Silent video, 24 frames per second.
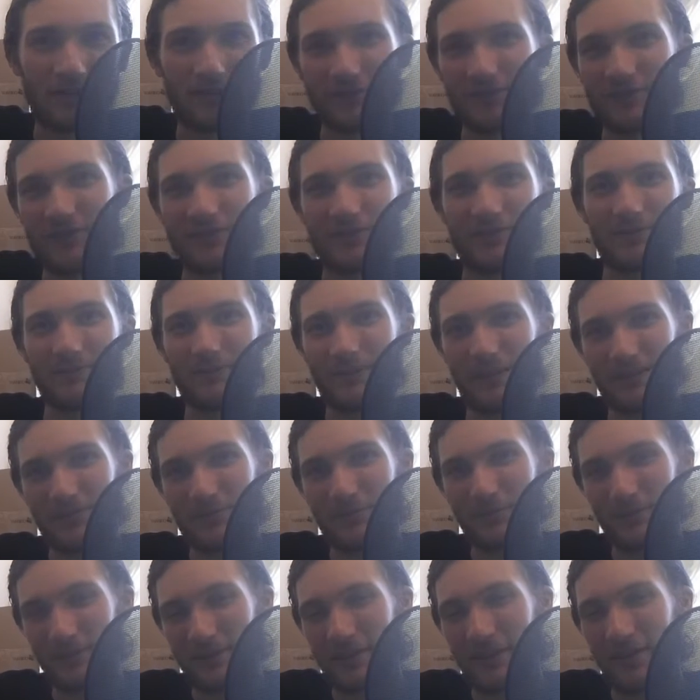That's what they are,
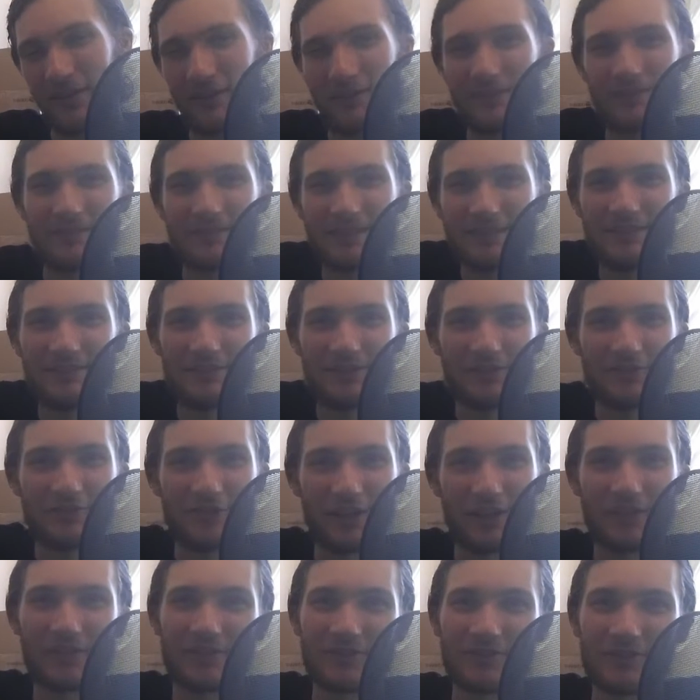teaser trailers.
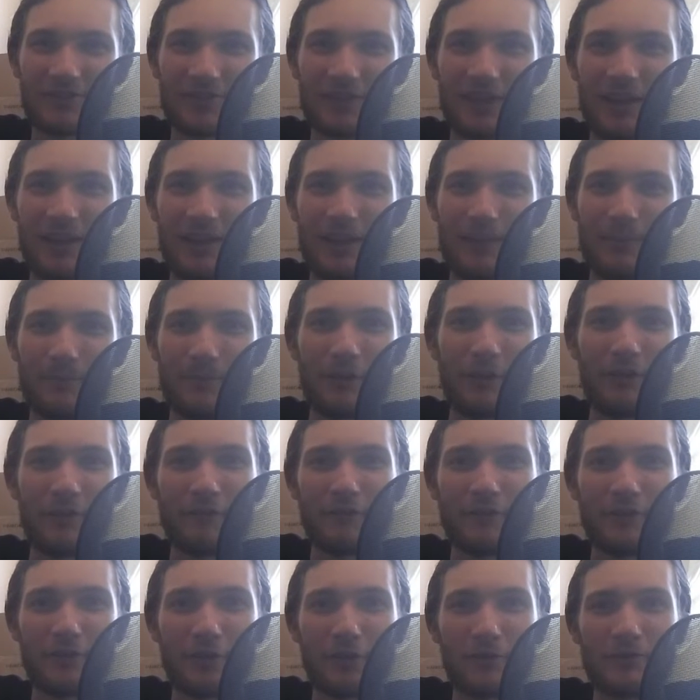But if you go
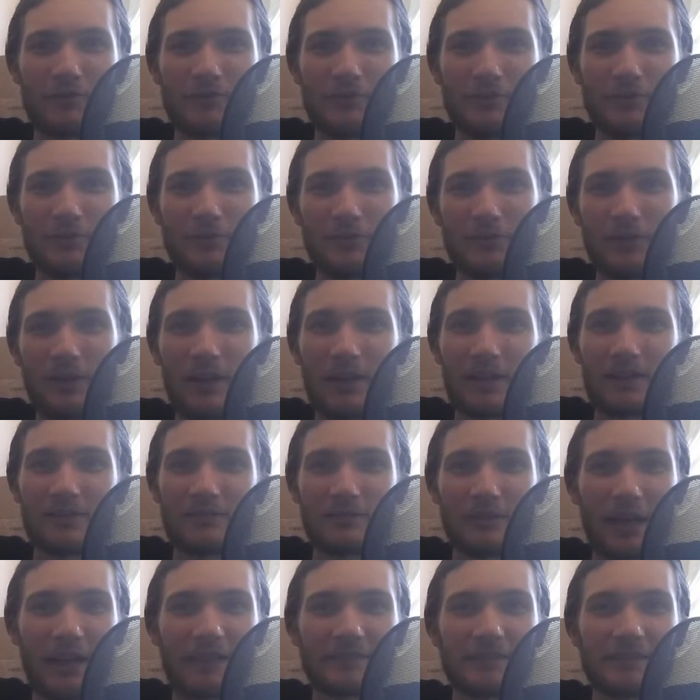to
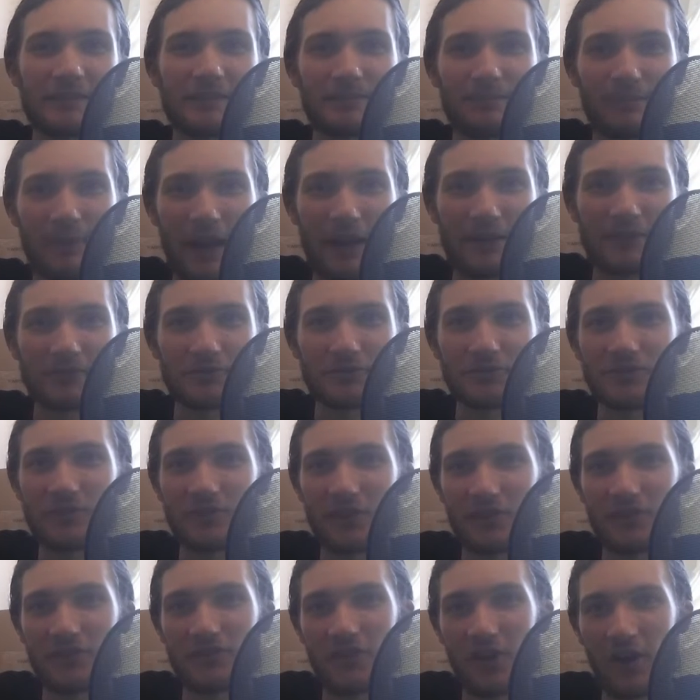
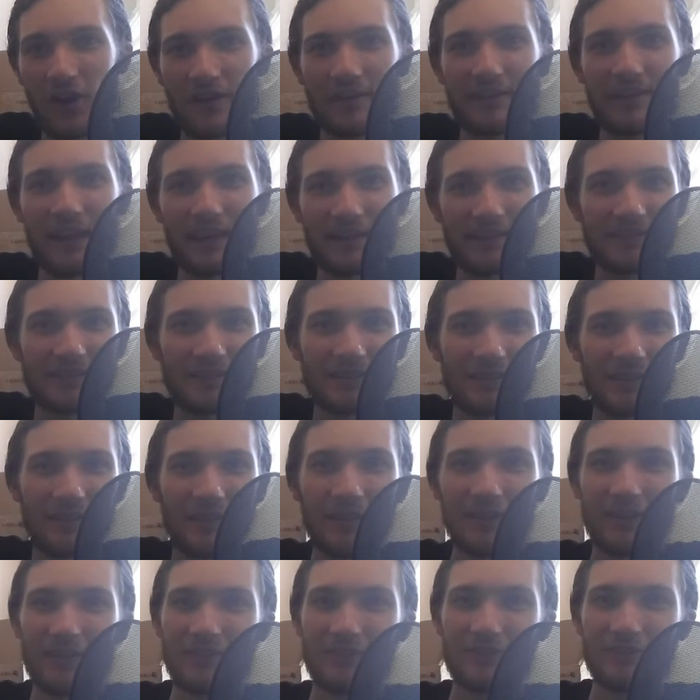galacticbattles.net,
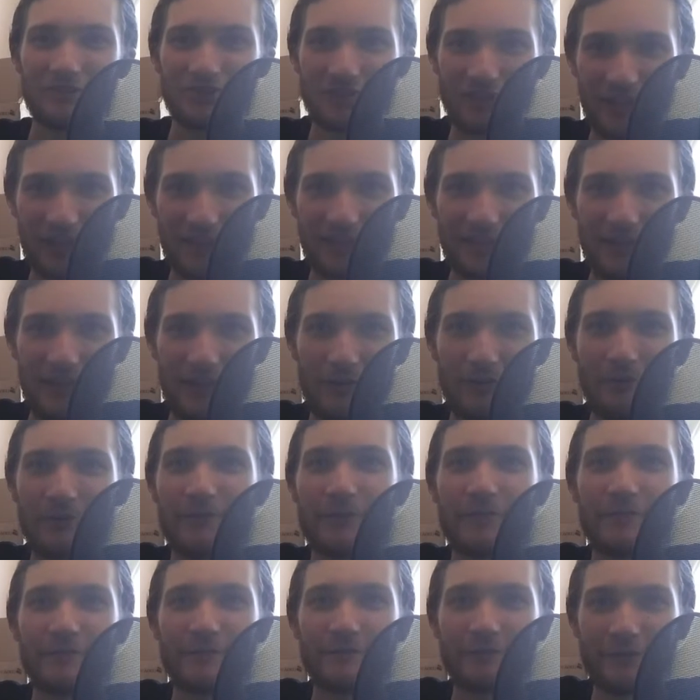check it out.
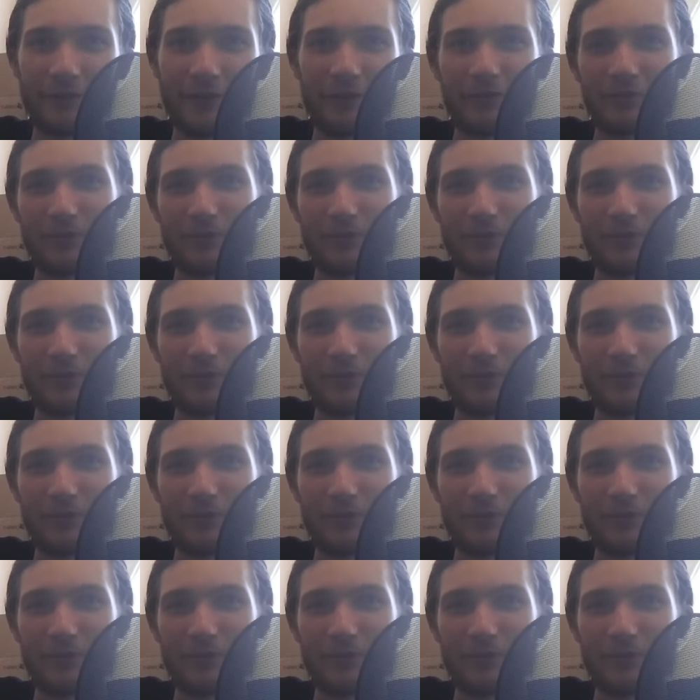Very cool.